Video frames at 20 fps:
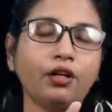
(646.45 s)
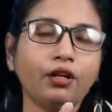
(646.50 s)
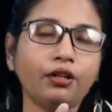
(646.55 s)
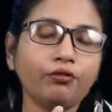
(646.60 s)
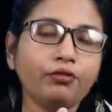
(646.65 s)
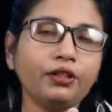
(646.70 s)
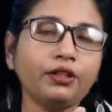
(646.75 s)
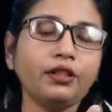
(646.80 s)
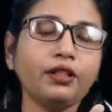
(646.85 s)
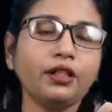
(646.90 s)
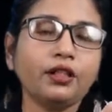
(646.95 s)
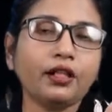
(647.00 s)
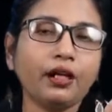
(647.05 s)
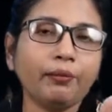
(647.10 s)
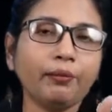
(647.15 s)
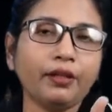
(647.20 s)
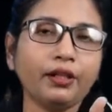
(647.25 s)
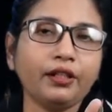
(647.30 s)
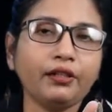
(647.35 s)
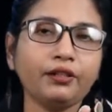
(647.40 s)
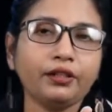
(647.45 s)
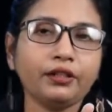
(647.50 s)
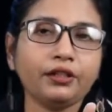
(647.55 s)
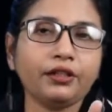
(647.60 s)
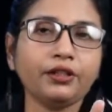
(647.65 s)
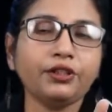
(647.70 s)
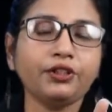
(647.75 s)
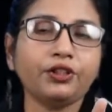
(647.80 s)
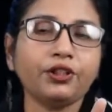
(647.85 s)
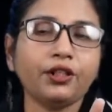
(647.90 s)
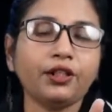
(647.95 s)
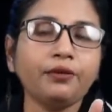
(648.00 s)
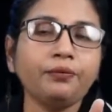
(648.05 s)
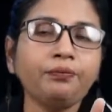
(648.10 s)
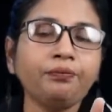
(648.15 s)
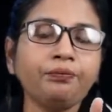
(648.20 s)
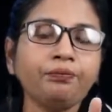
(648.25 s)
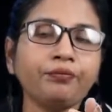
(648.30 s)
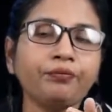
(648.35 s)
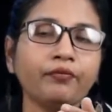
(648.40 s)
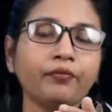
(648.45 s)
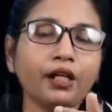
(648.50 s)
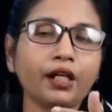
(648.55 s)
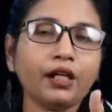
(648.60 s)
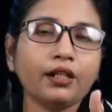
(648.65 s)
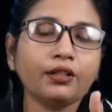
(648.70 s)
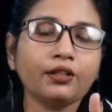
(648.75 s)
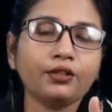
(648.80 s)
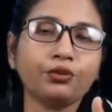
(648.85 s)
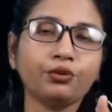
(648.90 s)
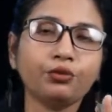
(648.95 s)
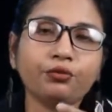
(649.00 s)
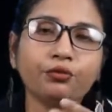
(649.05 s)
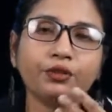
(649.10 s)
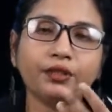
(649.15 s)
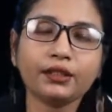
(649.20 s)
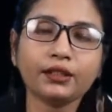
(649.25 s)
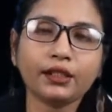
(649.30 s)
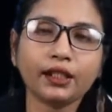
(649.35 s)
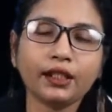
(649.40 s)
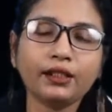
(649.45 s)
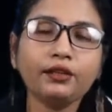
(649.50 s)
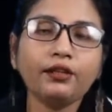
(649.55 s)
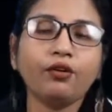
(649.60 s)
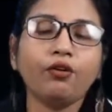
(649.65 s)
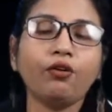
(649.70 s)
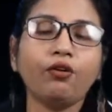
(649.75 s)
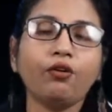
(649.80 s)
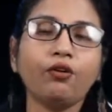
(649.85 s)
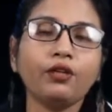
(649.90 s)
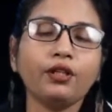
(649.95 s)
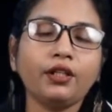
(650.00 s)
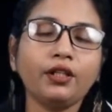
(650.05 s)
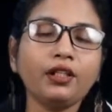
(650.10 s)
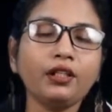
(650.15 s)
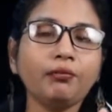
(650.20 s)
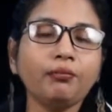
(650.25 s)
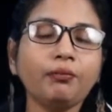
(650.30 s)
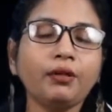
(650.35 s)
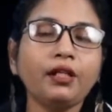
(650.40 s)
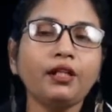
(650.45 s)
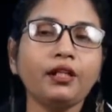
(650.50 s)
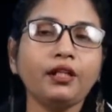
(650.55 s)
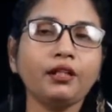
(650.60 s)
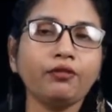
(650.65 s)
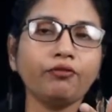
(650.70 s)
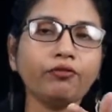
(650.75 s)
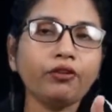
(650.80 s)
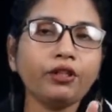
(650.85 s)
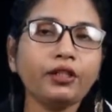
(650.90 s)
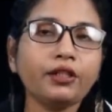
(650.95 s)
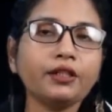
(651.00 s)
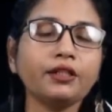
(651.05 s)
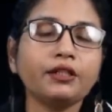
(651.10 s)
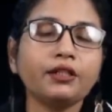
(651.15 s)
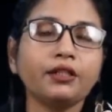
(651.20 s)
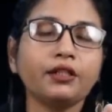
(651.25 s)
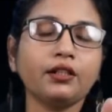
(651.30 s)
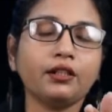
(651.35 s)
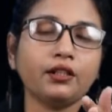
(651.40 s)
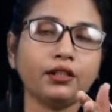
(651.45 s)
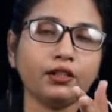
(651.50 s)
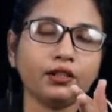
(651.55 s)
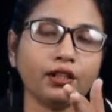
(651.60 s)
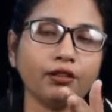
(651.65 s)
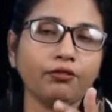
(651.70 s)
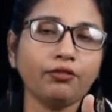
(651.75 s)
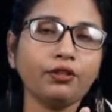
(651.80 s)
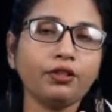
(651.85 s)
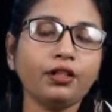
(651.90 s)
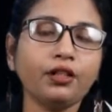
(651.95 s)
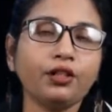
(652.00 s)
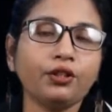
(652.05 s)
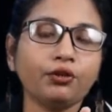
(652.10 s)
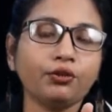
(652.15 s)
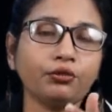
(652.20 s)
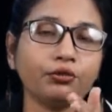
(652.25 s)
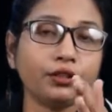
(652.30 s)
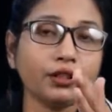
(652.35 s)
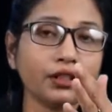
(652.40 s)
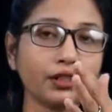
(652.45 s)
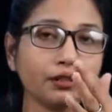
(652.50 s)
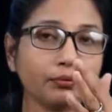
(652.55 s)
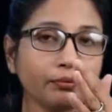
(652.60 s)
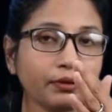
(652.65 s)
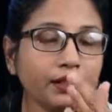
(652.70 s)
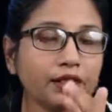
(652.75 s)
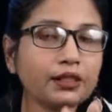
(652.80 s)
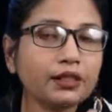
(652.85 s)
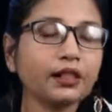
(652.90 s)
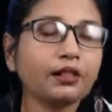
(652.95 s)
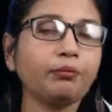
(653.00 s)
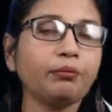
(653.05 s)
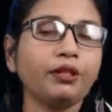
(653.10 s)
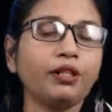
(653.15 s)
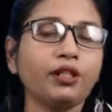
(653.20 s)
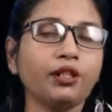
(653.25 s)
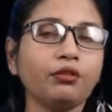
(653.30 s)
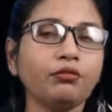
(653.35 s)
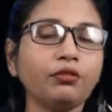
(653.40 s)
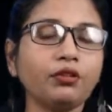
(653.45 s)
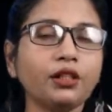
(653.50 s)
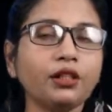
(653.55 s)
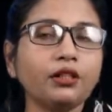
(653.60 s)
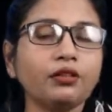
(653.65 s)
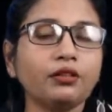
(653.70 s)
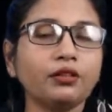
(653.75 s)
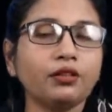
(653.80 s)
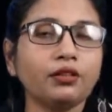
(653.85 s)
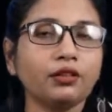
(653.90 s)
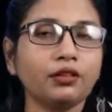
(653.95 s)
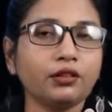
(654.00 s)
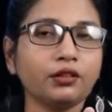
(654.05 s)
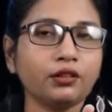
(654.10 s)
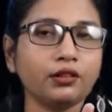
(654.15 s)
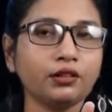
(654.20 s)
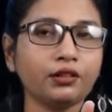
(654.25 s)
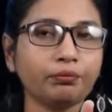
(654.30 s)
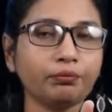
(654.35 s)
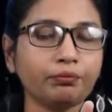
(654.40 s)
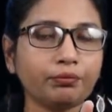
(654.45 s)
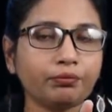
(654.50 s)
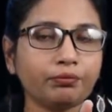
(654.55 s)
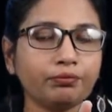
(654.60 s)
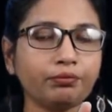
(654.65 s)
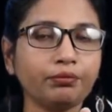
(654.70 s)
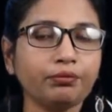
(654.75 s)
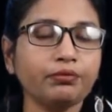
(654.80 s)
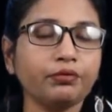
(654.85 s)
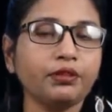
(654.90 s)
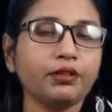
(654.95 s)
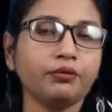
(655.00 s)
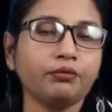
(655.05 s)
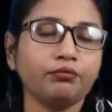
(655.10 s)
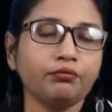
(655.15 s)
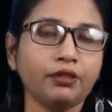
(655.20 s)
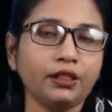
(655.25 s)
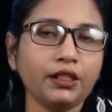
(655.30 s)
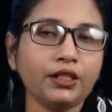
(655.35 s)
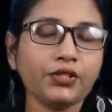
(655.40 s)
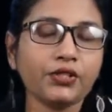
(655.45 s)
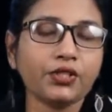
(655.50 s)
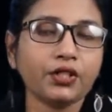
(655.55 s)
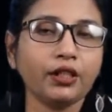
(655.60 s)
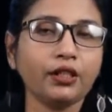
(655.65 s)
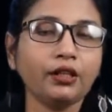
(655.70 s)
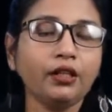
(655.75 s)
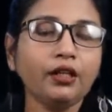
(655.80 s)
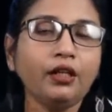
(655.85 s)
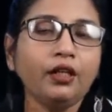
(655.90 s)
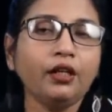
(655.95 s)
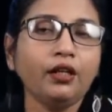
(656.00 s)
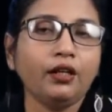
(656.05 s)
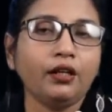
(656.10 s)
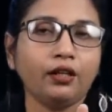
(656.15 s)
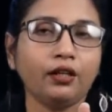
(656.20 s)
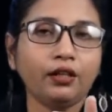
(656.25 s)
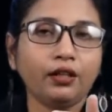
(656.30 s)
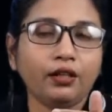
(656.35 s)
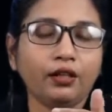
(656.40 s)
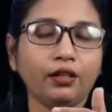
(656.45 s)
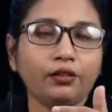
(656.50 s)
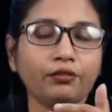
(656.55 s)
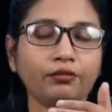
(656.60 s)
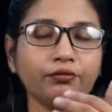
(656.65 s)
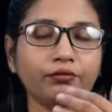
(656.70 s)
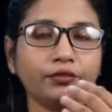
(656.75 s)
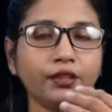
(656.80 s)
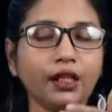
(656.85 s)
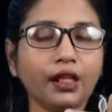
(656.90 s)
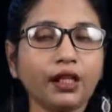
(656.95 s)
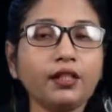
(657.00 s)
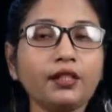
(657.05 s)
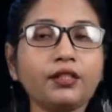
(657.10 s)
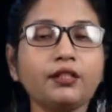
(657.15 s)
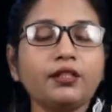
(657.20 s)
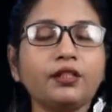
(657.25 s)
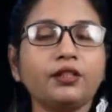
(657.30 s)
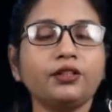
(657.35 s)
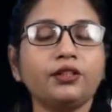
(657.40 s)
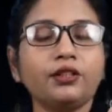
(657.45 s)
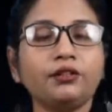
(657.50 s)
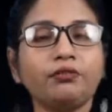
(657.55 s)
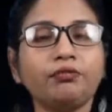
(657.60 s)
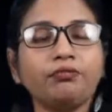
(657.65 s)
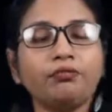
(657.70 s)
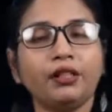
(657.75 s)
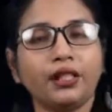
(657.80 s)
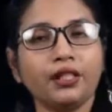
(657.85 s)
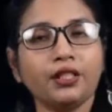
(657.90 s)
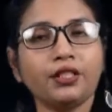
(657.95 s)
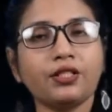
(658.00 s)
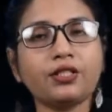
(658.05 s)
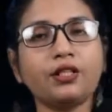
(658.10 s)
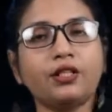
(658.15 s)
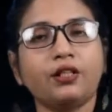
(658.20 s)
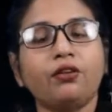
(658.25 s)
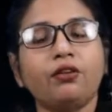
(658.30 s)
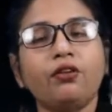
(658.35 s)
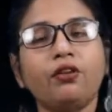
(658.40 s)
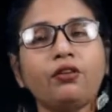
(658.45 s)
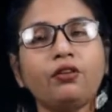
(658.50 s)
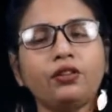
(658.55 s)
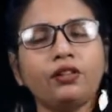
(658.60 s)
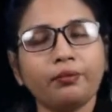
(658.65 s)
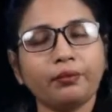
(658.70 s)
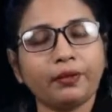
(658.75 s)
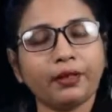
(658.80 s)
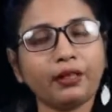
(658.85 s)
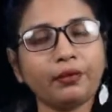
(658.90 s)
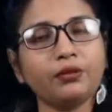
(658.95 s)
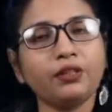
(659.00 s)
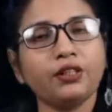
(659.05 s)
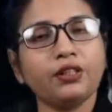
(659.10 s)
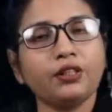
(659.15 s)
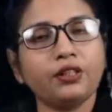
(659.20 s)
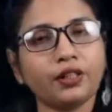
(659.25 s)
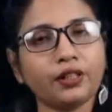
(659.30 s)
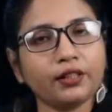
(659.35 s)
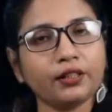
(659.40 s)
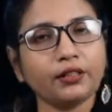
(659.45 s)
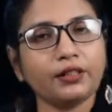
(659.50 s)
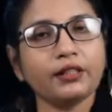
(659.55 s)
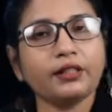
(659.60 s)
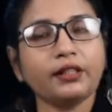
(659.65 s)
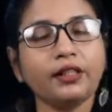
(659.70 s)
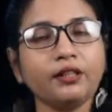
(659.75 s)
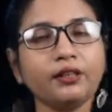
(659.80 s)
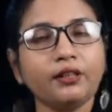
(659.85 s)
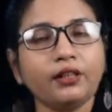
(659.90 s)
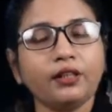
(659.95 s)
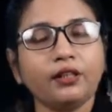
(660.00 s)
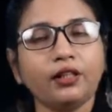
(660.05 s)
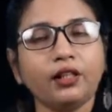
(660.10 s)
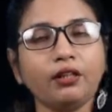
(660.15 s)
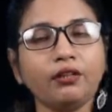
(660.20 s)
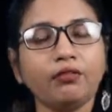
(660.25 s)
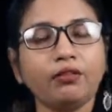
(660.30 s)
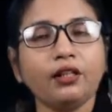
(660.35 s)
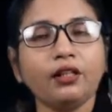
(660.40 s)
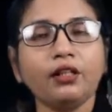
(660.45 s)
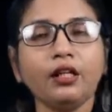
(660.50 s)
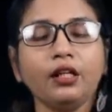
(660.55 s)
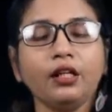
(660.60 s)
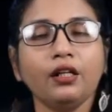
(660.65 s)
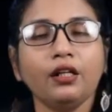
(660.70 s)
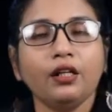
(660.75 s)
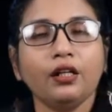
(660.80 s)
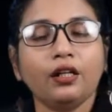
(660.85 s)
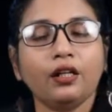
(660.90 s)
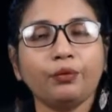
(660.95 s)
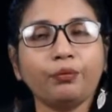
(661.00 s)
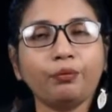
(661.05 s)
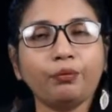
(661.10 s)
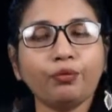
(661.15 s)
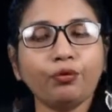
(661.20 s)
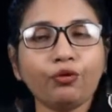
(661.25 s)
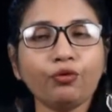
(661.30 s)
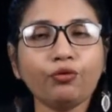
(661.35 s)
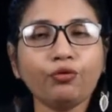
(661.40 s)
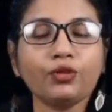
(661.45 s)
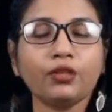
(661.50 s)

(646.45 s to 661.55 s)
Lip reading: with the cabinet decision that to resign, or he may influence the governor to dismiss that particular minister. Thus the chief minister or the prime minister at the central level proves